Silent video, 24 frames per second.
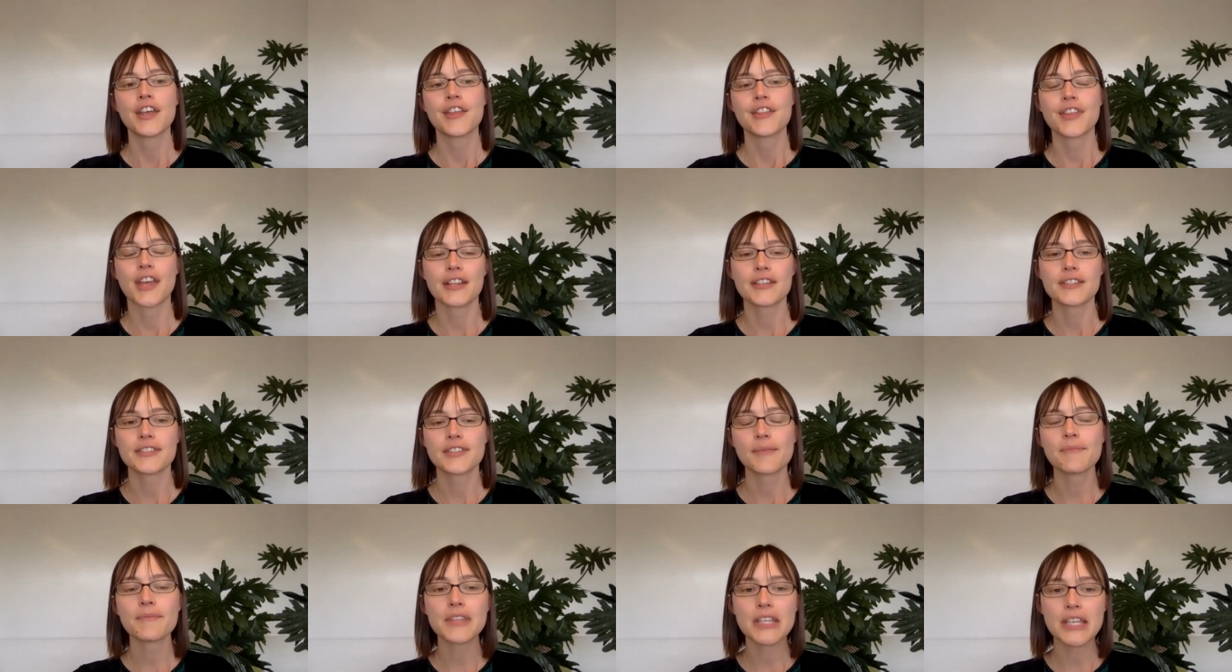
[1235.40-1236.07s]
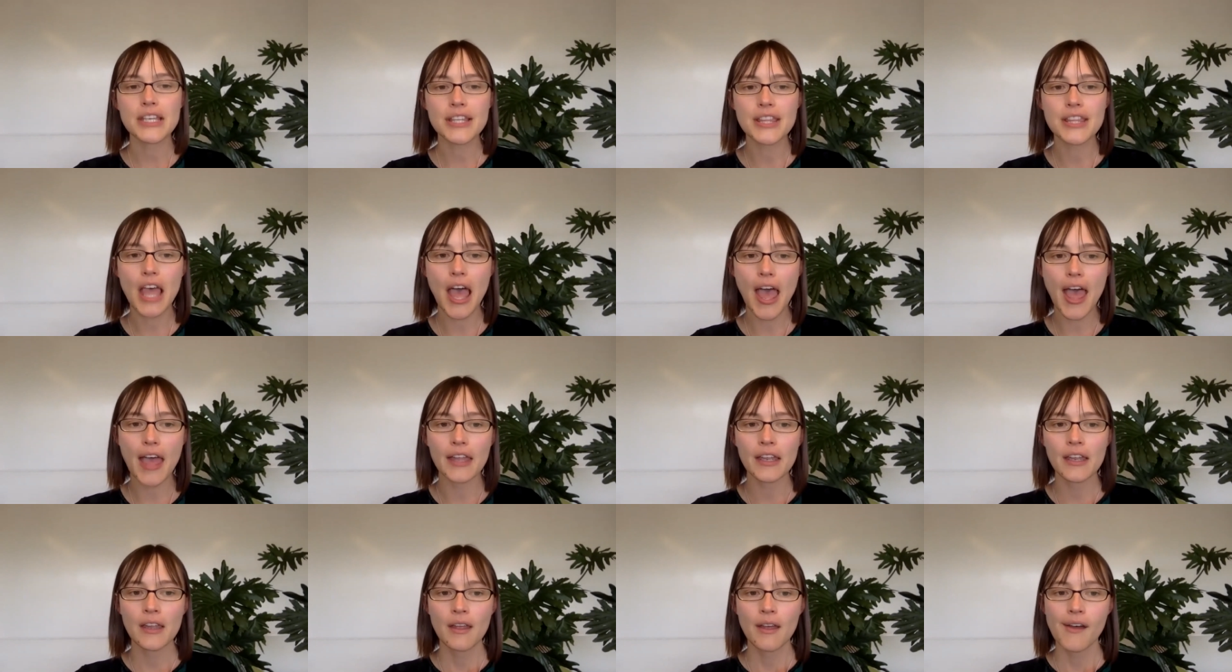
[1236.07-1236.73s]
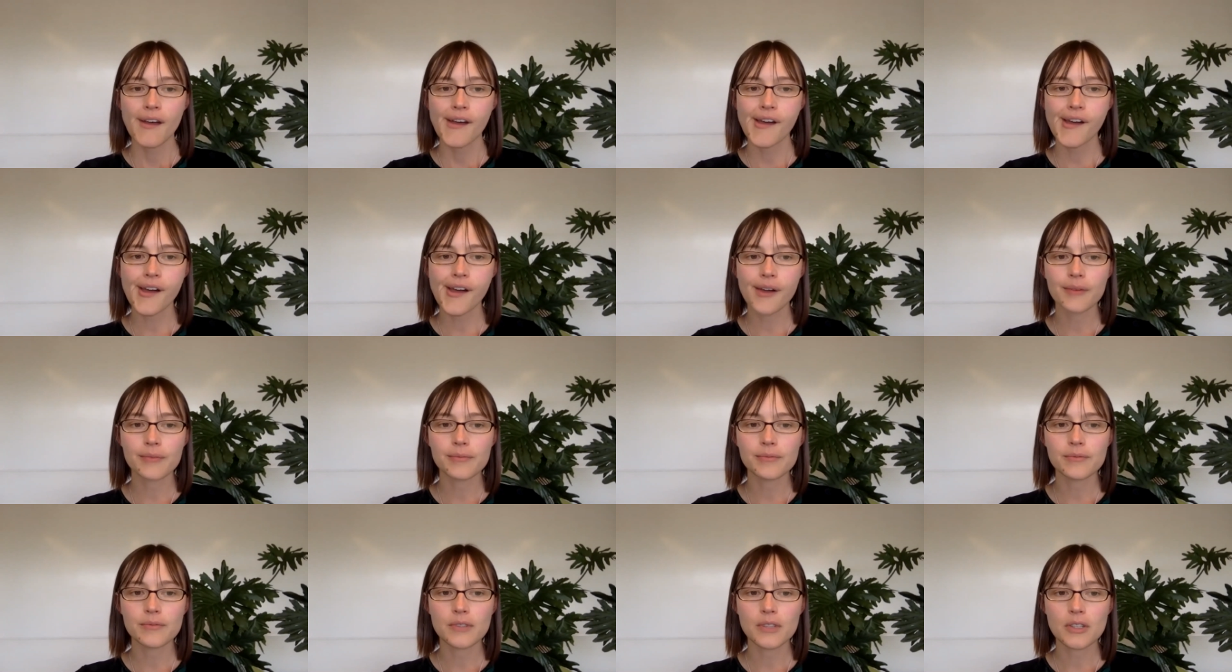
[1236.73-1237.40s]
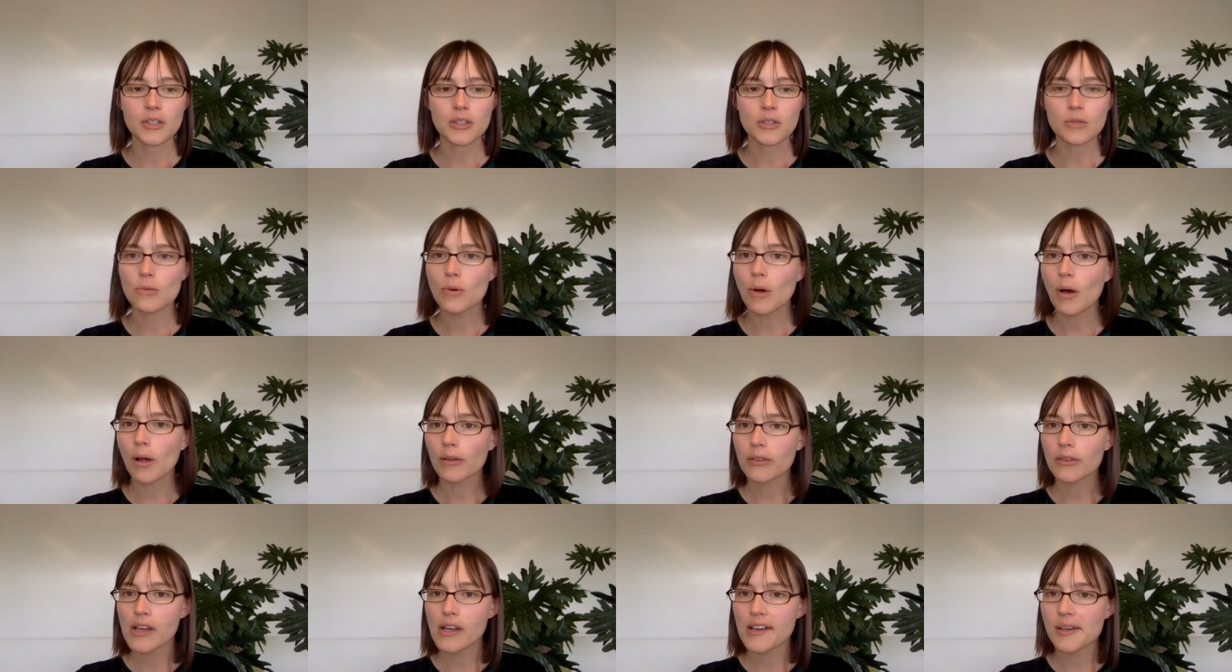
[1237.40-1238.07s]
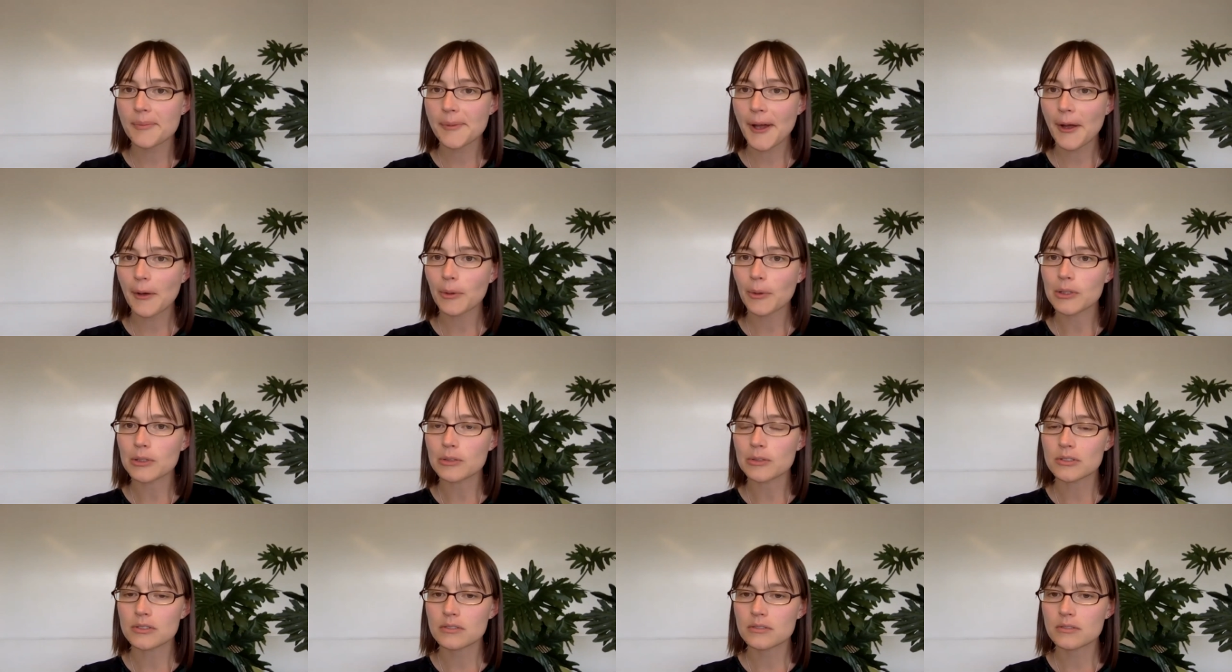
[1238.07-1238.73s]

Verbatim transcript: that's something that um, you all thought about when you